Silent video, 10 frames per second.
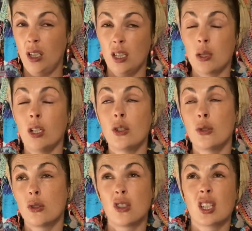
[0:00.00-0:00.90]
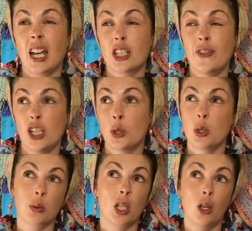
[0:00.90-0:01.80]
So I used to just catch fish,
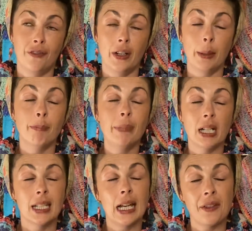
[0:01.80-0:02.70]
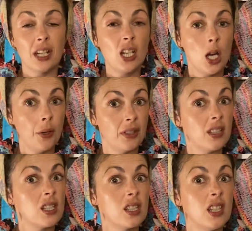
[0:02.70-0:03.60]
which was a lot of fun. But now that I know that
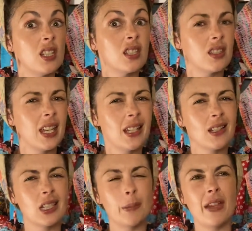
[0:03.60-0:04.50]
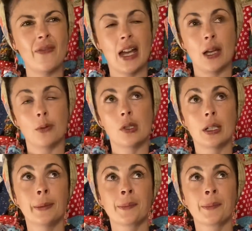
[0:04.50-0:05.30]
there's things to be found